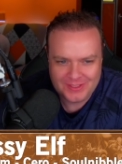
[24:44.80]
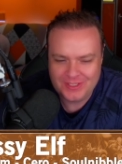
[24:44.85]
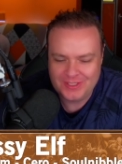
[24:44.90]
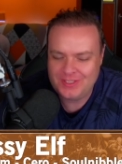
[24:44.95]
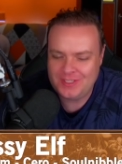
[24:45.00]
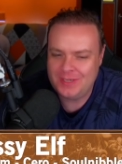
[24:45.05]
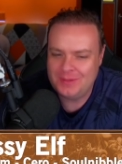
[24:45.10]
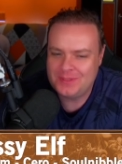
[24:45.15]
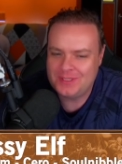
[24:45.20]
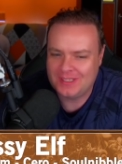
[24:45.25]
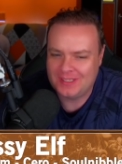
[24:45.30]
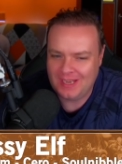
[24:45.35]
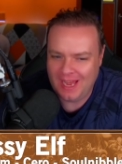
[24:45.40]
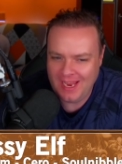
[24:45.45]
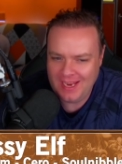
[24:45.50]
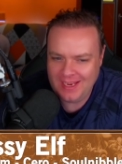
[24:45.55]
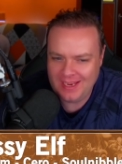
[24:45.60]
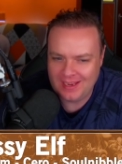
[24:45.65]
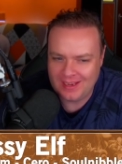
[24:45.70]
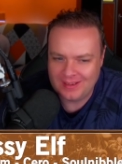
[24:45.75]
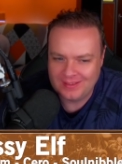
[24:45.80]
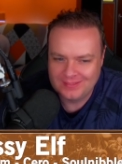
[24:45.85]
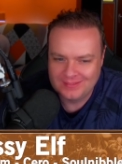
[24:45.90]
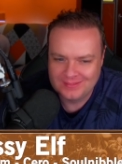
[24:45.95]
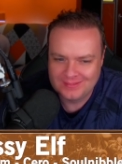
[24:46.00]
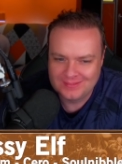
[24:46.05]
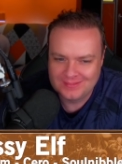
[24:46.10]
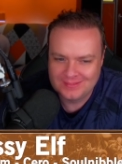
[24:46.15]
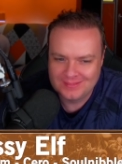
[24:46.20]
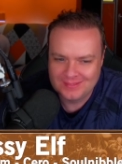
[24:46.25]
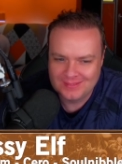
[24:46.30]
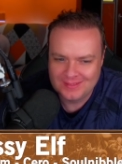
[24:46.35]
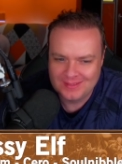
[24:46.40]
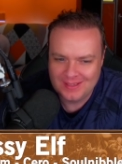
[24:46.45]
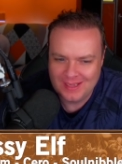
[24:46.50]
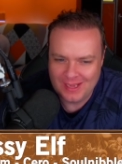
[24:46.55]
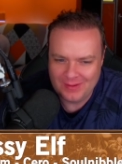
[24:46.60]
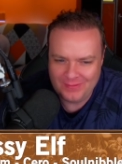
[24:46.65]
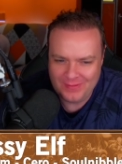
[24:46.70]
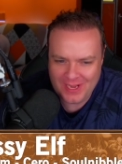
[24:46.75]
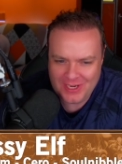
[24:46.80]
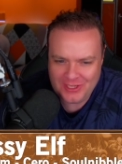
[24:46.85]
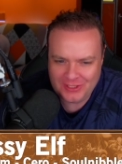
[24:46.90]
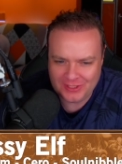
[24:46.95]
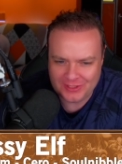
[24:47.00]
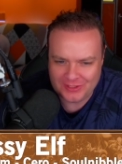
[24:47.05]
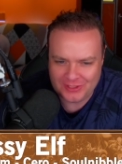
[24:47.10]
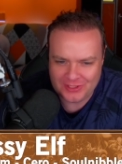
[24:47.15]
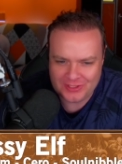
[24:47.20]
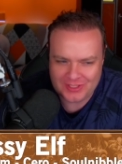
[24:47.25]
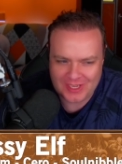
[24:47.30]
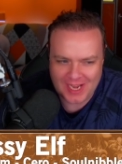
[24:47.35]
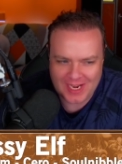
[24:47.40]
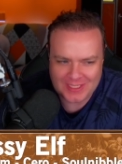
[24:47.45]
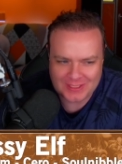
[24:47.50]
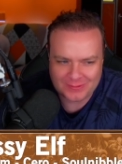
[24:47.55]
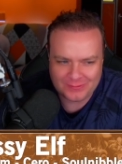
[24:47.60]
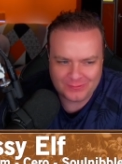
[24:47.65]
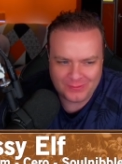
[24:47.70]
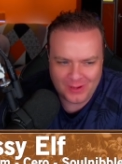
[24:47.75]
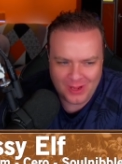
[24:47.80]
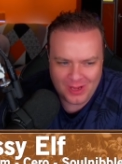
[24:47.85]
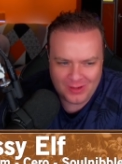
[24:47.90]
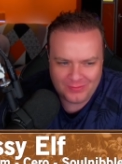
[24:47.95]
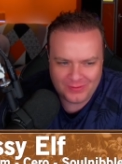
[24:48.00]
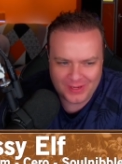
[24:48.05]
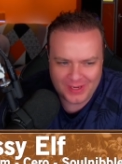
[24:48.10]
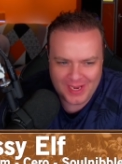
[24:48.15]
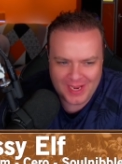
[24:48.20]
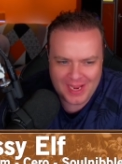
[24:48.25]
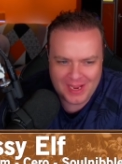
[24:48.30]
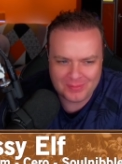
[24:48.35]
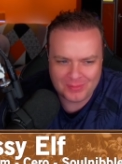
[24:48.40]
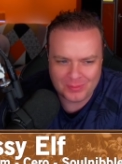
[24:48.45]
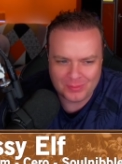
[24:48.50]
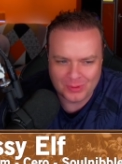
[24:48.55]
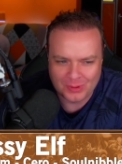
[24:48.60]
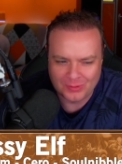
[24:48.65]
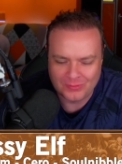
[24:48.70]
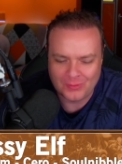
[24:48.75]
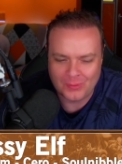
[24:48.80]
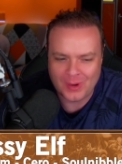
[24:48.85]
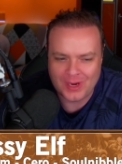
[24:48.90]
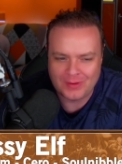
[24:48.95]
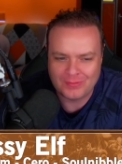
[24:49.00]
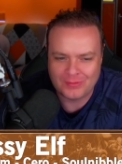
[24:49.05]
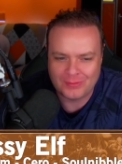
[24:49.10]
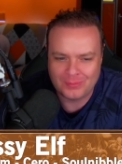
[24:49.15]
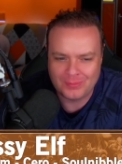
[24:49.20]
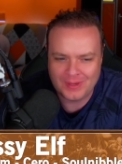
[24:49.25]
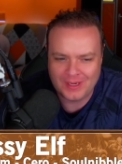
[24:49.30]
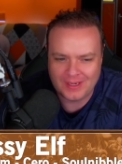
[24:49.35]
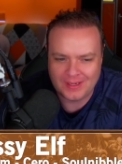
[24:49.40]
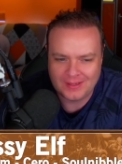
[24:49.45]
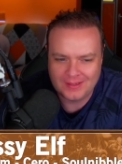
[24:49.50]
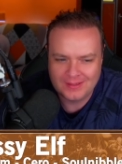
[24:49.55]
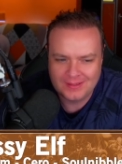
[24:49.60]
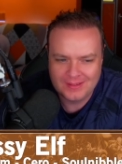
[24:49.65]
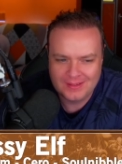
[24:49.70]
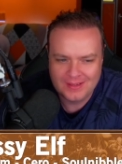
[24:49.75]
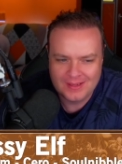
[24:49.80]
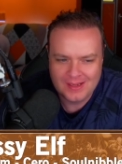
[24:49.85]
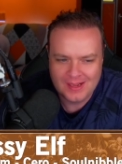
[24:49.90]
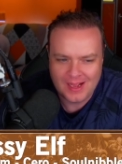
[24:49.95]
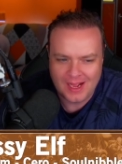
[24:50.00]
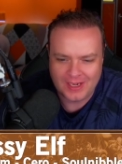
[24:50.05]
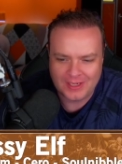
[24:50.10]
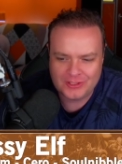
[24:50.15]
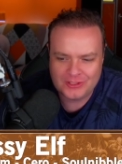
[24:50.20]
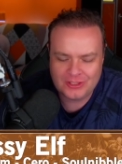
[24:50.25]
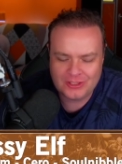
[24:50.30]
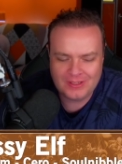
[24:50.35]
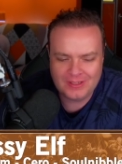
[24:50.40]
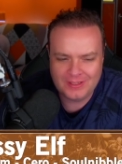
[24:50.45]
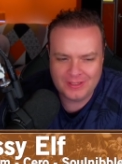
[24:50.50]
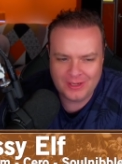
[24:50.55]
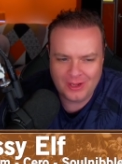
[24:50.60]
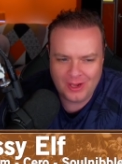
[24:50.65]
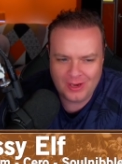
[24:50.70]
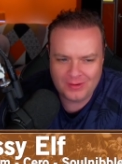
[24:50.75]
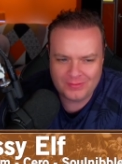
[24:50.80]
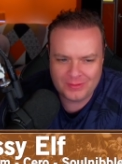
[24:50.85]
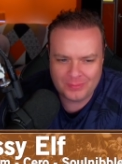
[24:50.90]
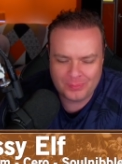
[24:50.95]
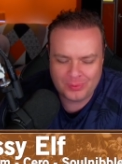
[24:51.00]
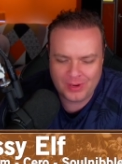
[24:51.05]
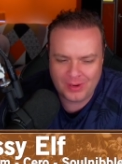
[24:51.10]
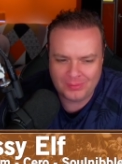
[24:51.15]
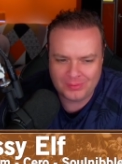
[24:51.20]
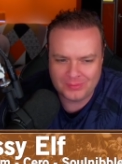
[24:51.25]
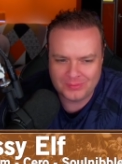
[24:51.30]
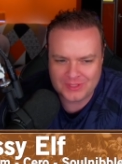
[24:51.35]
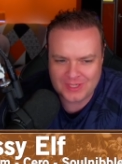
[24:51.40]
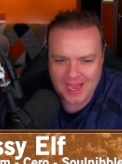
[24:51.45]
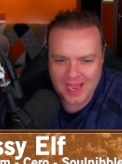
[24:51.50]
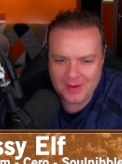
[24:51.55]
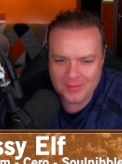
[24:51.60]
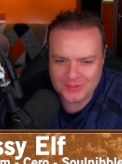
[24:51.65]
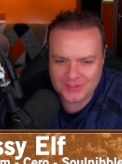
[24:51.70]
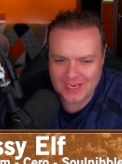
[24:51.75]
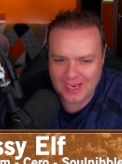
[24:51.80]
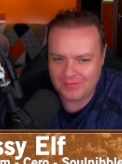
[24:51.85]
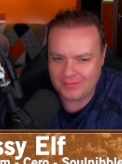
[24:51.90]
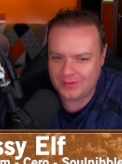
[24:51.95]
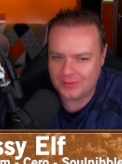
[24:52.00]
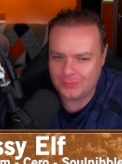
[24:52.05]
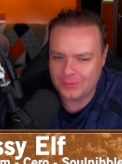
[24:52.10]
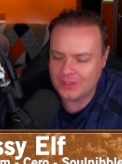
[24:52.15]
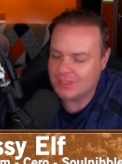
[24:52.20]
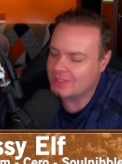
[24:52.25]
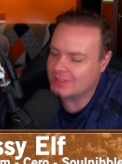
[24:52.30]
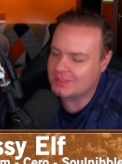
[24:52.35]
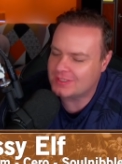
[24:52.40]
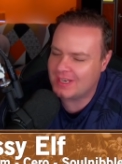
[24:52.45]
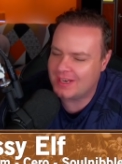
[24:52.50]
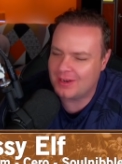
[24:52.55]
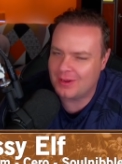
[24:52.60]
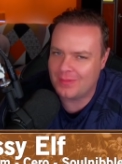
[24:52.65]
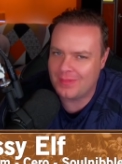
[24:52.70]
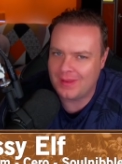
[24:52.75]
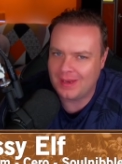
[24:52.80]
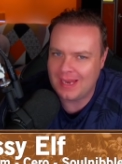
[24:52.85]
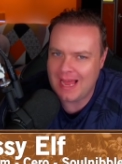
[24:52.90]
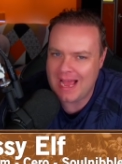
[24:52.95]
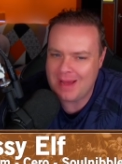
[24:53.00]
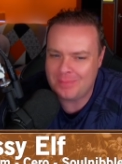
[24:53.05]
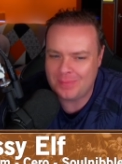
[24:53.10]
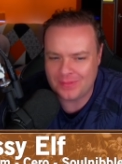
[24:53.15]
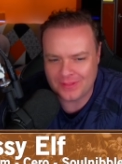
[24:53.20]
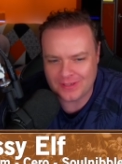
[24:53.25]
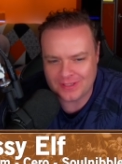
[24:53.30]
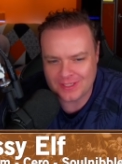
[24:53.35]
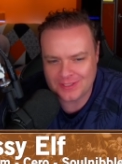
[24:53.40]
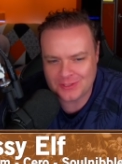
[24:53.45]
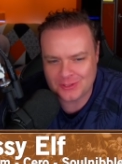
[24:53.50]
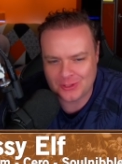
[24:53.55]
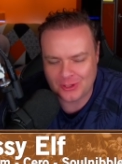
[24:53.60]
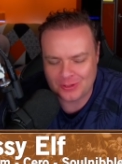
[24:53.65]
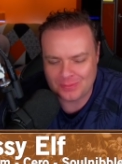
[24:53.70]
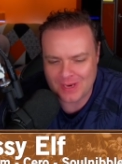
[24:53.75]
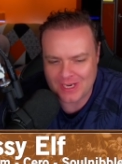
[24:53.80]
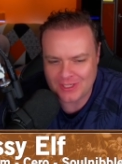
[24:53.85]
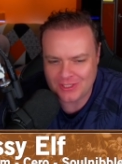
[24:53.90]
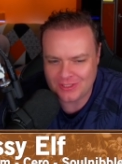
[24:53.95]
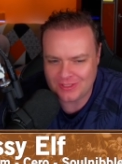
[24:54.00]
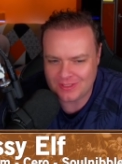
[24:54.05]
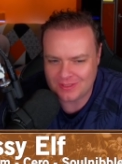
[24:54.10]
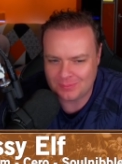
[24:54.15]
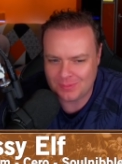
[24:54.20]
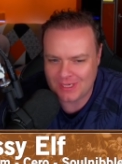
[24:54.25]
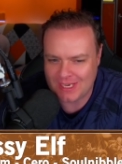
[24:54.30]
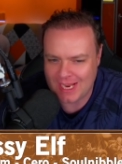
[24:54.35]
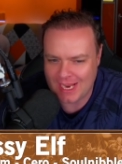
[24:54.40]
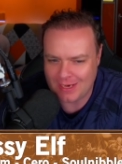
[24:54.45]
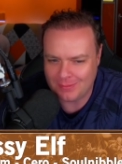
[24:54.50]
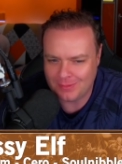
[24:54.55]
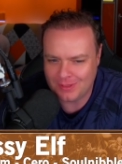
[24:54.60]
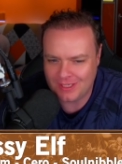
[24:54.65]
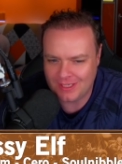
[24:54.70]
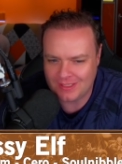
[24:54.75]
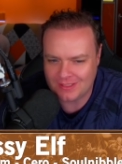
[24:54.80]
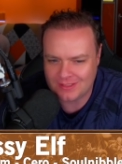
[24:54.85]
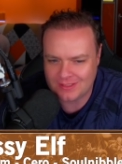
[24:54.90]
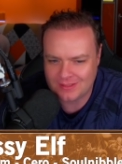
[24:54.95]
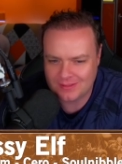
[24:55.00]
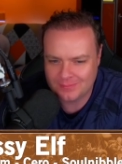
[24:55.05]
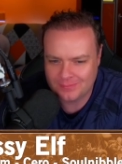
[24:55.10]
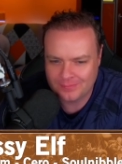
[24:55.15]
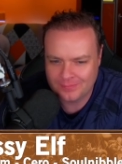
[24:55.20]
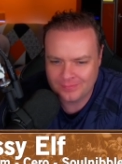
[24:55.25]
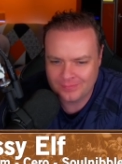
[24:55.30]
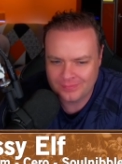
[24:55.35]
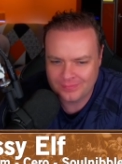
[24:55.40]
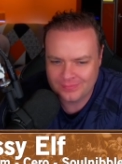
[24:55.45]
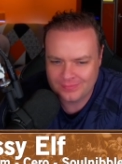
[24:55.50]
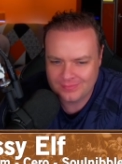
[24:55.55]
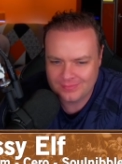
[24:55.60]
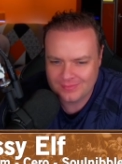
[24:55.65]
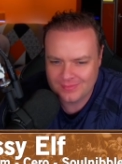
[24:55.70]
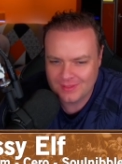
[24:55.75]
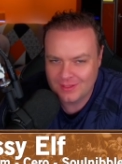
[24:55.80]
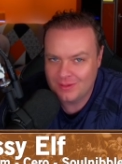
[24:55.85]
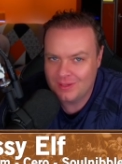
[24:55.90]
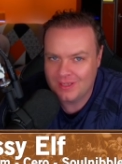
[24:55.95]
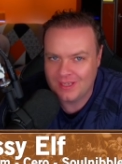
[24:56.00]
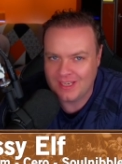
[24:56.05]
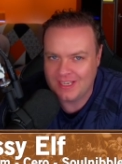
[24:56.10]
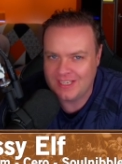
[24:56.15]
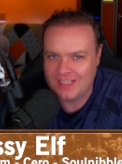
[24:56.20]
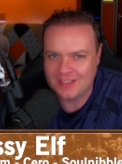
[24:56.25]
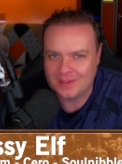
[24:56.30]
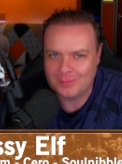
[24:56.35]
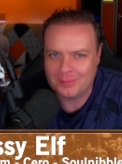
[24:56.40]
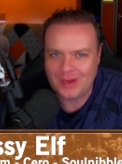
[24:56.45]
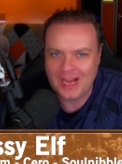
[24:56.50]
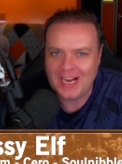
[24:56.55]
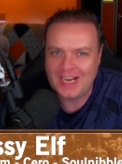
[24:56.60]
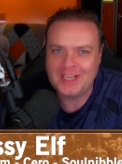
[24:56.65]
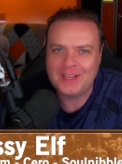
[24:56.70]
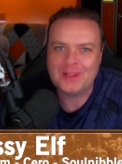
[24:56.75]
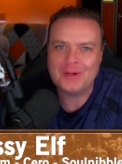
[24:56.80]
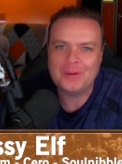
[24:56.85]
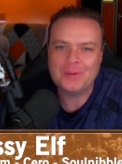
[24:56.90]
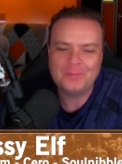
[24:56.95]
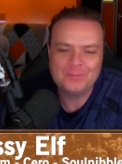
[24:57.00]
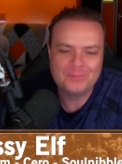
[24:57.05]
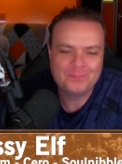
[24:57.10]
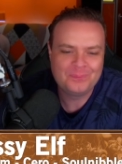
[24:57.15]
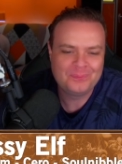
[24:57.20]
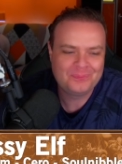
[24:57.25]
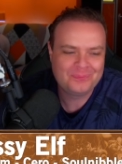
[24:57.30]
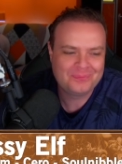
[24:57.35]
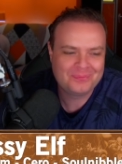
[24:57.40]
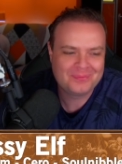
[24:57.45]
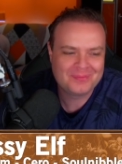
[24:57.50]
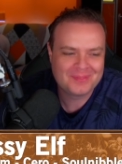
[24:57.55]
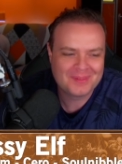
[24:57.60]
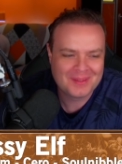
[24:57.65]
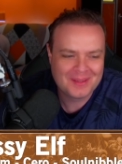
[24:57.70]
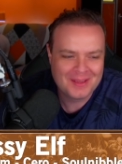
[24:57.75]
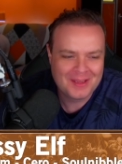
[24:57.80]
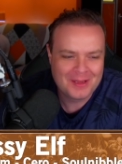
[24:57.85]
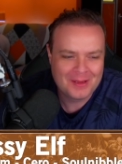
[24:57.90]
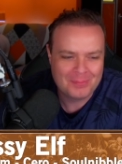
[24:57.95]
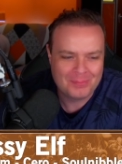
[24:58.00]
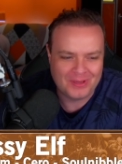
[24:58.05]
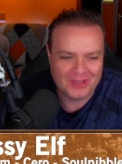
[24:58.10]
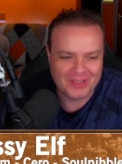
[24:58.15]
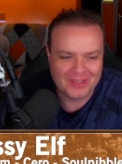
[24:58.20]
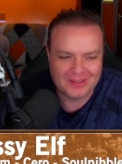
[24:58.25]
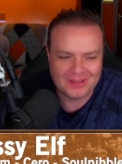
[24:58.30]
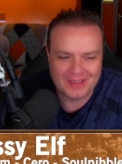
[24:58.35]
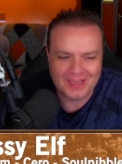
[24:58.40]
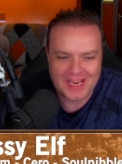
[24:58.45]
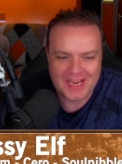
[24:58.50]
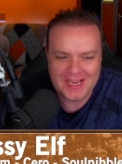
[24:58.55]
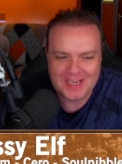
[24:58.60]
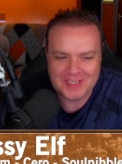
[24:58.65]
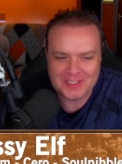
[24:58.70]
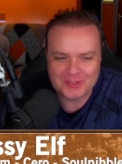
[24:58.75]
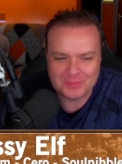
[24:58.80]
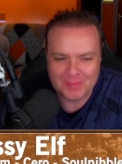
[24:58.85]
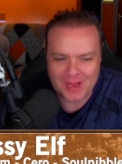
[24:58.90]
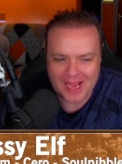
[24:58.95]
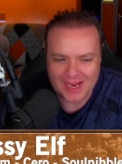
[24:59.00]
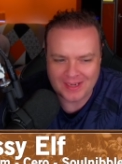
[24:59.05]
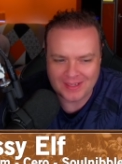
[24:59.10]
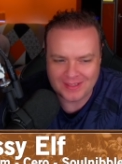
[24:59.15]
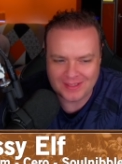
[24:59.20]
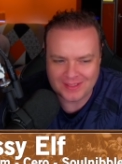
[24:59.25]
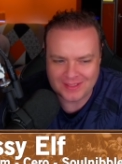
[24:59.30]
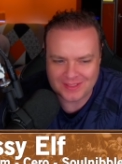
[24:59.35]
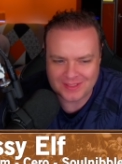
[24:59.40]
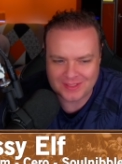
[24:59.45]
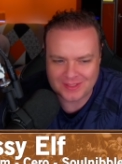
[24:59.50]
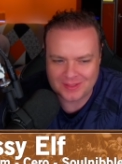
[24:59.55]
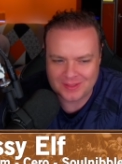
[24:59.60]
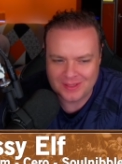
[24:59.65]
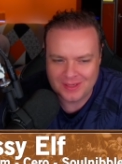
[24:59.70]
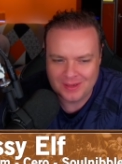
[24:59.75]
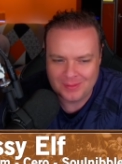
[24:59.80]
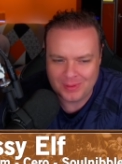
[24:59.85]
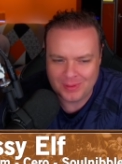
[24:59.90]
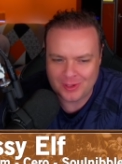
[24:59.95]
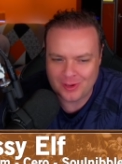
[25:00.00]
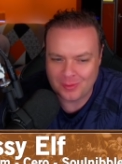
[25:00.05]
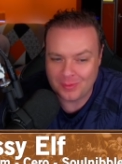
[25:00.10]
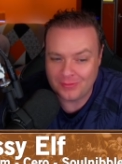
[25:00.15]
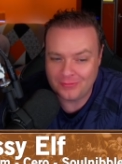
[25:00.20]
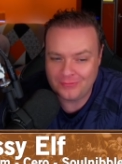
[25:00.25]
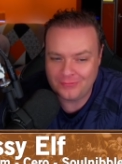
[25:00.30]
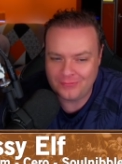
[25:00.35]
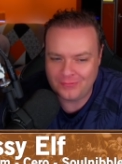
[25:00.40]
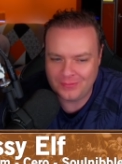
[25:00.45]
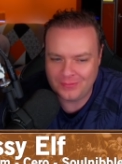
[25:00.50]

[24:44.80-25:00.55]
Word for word: She seemed to like it. Eventually she started to fall for him and move away from me. And suddenly all of the problems I was having with her sitting on the lap and the Discord messages became his. He didn't mind though. Being a ladies' man, he has become